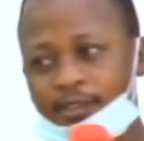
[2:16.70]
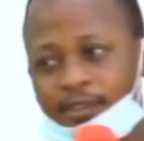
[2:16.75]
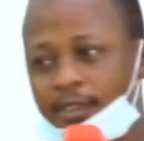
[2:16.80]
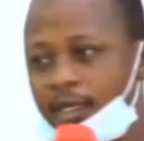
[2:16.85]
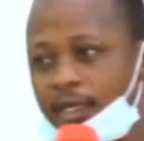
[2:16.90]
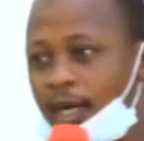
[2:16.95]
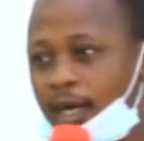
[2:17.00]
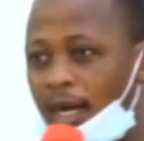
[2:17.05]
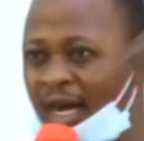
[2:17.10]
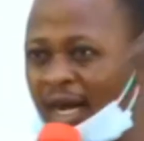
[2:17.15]

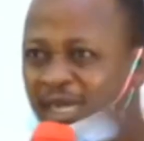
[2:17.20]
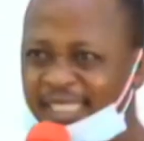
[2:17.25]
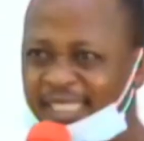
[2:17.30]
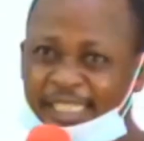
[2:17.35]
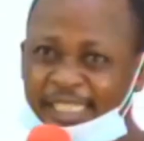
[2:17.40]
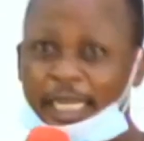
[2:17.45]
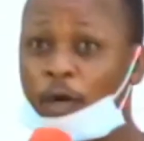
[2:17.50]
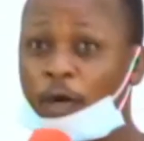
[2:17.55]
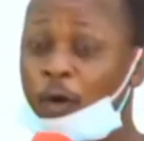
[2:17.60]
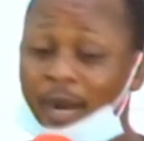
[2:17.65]
The
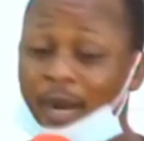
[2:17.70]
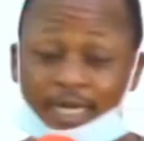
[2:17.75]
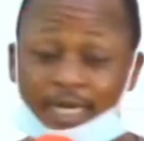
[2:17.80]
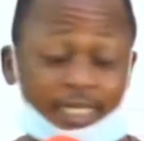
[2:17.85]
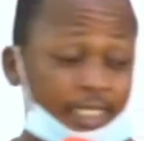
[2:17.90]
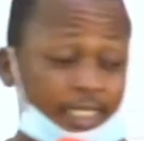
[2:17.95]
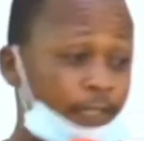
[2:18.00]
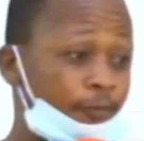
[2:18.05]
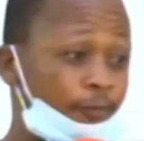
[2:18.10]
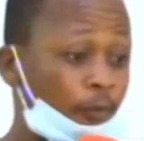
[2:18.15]
second one
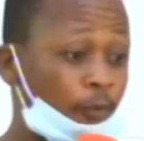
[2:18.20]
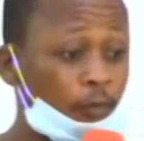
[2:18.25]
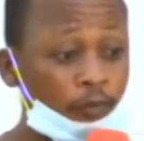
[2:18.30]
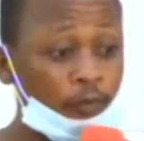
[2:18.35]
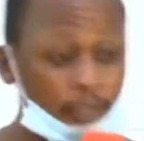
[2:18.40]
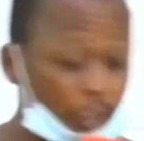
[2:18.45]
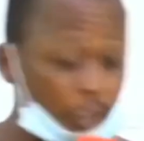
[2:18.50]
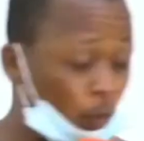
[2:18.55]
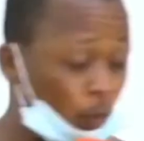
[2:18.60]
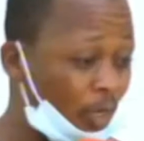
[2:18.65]
didn't
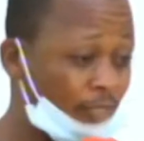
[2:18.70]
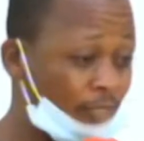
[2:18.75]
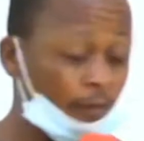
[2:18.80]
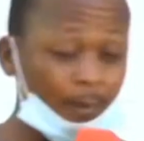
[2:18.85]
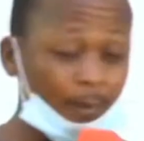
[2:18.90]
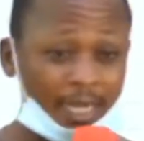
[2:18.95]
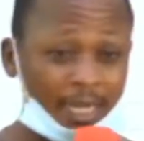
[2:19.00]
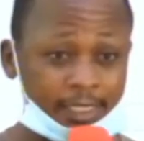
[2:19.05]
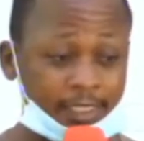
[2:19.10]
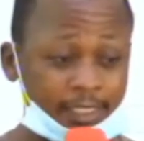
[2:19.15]
even request for
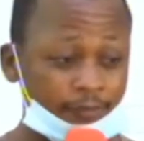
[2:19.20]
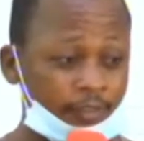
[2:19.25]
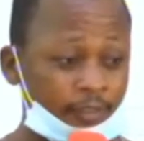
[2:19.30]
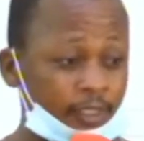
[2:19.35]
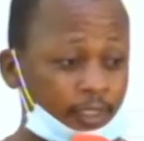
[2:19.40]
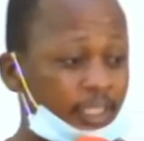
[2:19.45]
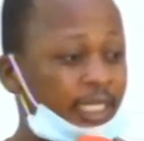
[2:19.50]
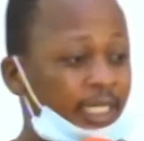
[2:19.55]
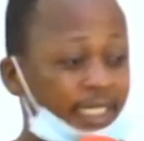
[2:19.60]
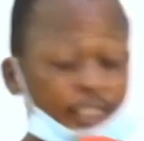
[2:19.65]
my
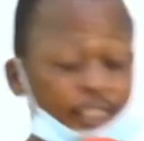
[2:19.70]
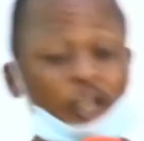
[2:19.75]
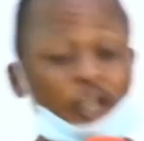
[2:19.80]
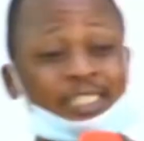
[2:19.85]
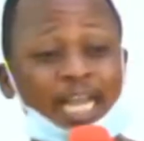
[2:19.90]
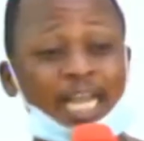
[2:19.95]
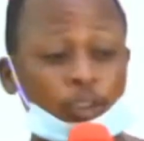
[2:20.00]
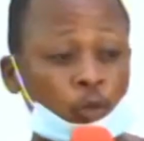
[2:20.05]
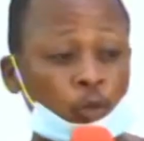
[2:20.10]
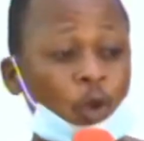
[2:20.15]
CV. They
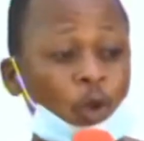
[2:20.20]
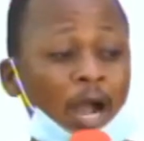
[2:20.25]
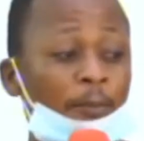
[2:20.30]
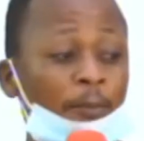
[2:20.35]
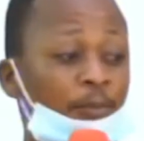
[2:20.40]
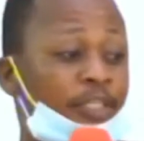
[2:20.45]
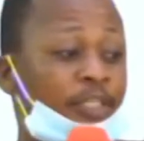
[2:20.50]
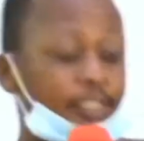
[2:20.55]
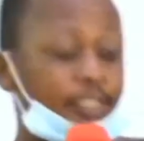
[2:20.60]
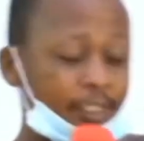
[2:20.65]
just has to go
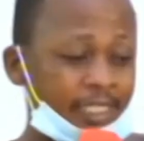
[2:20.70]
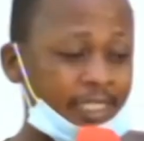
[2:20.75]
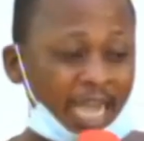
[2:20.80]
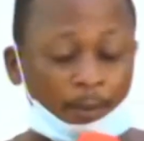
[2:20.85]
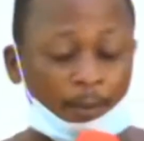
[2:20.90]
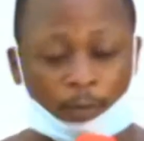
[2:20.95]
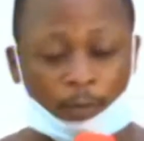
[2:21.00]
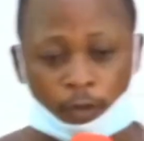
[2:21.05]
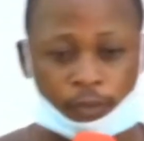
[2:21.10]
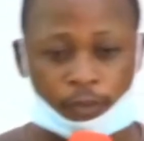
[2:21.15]
and meet
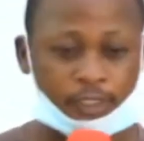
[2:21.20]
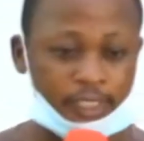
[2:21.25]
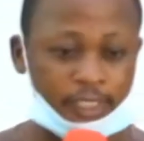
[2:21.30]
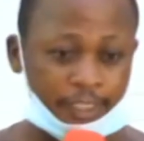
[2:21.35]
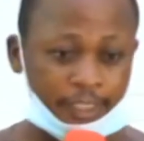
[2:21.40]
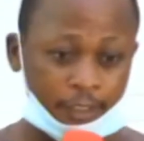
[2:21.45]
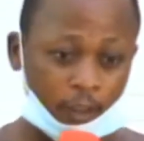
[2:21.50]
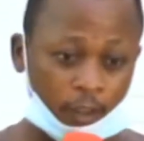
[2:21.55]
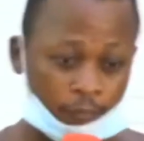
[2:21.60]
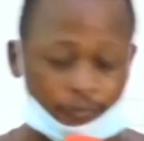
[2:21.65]
their boss
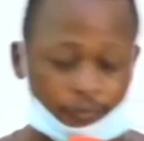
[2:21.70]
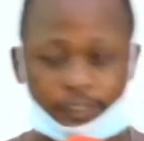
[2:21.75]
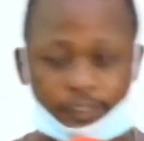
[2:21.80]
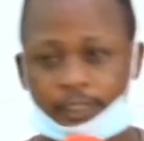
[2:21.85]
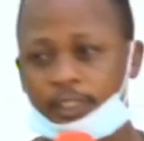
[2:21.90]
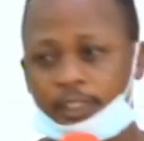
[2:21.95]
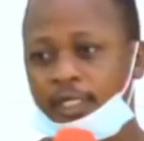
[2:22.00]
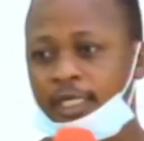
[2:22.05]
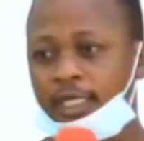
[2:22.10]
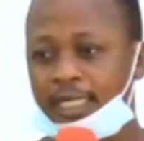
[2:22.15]
in the
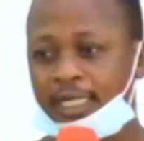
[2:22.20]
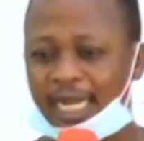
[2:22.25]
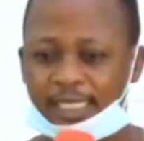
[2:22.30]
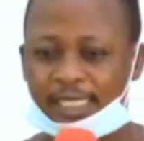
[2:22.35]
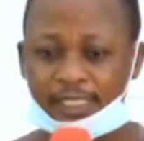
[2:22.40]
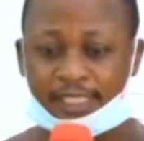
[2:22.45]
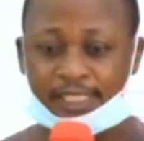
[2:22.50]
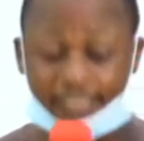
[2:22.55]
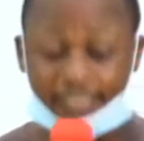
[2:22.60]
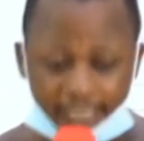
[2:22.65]
office
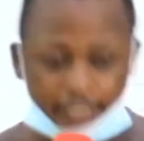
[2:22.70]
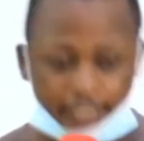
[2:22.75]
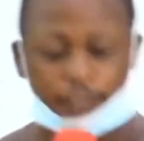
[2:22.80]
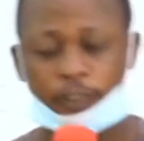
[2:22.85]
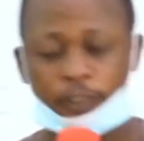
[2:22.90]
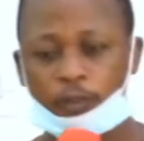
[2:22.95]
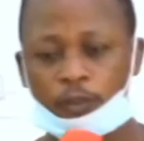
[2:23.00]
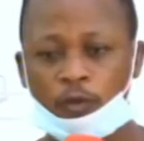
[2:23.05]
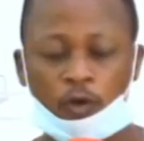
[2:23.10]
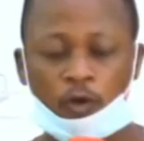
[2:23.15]
that's in need
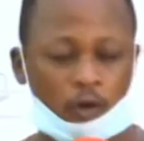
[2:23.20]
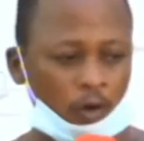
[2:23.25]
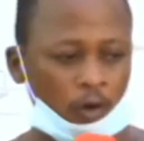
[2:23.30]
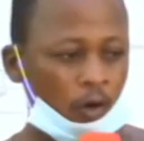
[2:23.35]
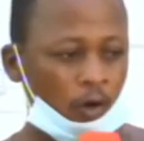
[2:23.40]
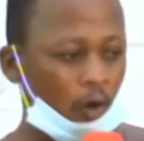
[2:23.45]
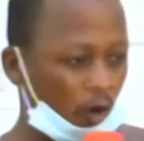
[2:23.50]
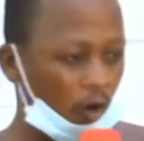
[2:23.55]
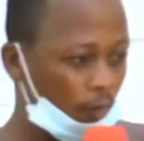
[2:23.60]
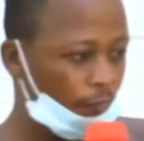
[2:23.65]

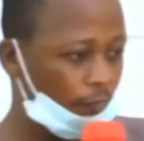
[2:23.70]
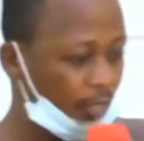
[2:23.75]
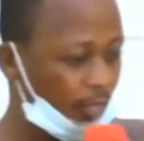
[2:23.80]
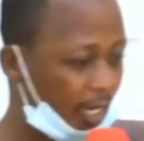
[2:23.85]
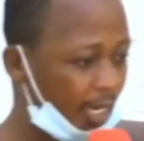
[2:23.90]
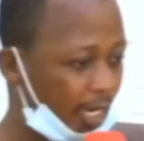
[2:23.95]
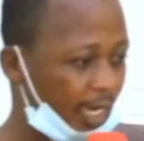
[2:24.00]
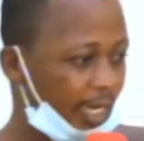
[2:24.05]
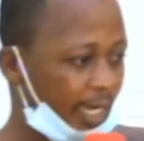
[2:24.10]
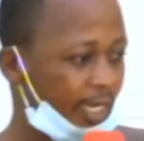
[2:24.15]
of
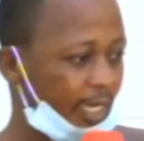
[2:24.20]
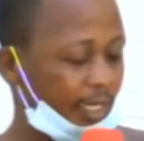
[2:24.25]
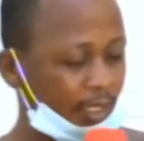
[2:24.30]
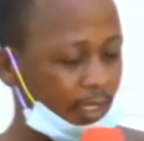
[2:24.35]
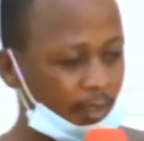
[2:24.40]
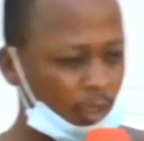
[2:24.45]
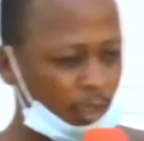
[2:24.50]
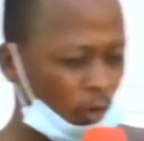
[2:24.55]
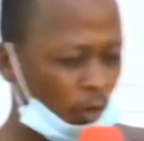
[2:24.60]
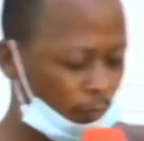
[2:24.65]

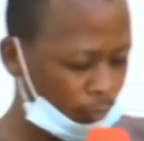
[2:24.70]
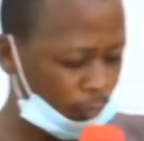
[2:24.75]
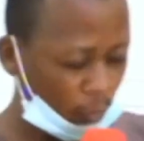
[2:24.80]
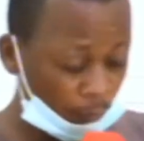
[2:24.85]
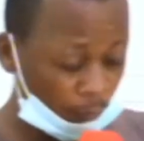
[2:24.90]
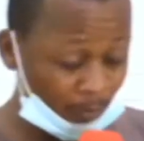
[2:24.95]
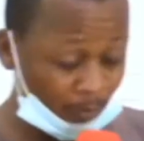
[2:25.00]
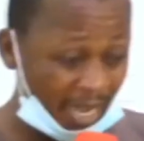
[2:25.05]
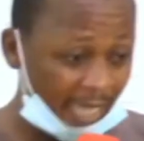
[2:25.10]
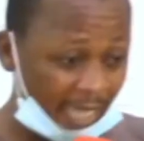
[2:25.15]

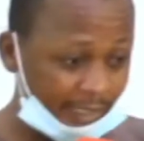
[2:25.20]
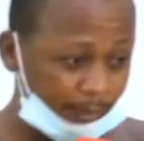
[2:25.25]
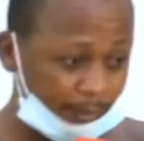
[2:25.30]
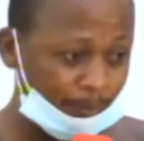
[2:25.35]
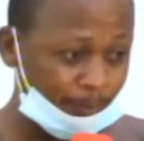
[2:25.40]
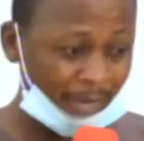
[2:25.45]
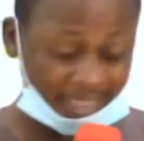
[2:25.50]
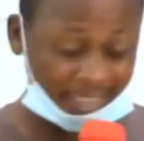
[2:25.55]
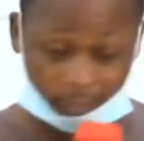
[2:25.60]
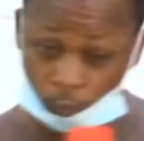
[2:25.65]
my
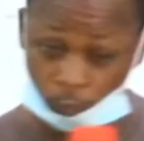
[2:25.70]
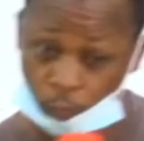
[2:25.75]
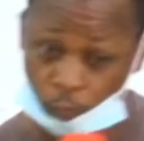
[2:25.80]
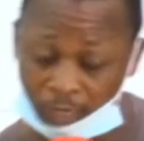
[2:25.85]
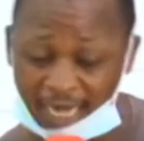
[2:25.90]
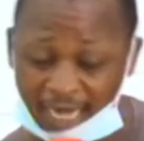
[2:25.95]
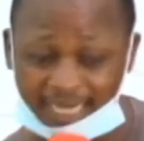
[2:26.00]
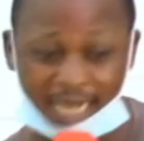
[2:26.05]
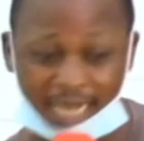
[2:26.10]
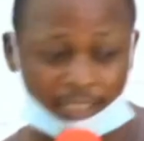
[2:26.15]

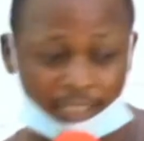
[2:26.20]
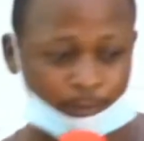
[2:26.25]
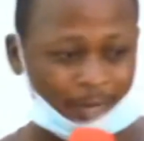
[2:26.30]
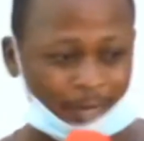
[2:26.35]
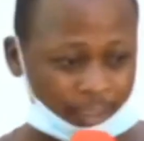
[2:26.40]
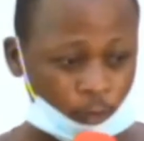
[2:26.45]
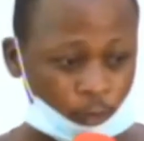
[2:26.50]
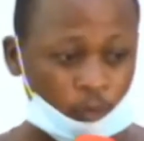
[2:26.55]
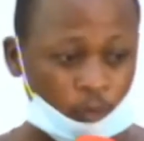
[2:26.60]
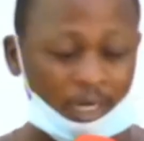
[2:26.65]

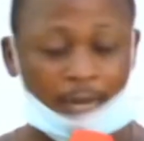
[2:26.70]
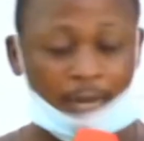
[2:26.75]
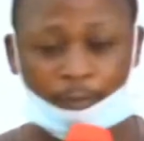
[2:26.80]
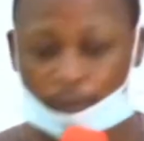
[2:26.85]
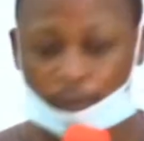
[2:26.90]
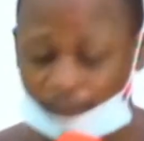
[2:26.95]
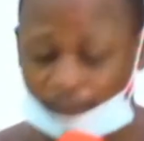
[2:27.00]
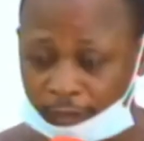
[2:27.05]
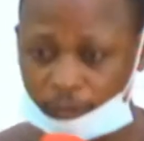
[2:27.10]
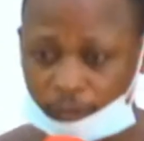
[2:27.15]
particular
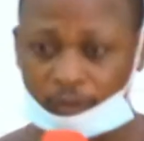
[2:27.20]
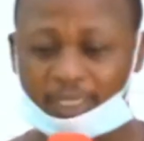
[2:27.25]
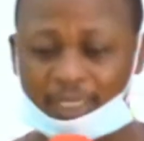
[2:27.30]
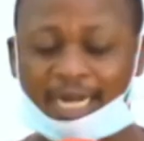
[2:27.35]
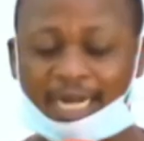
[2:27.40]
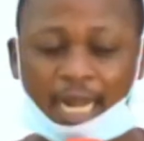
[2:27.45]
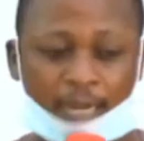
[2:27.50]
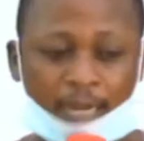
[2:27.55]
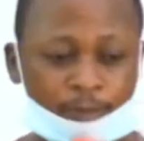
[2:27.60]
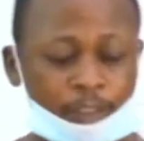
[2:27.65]
profession
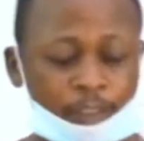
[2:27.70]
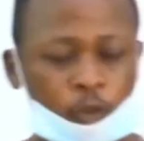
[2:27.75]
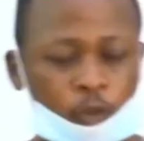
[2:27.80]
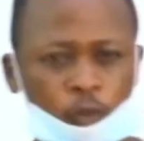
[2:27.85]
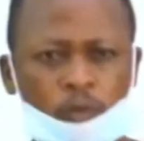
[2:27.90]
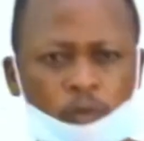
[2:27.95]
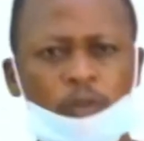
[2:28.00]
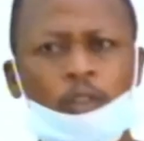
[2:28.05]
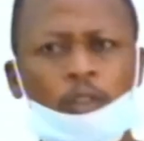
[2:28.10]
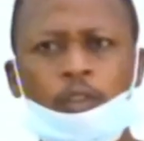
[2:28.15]
that I'm
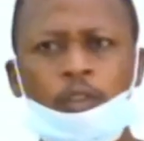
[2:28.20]
into.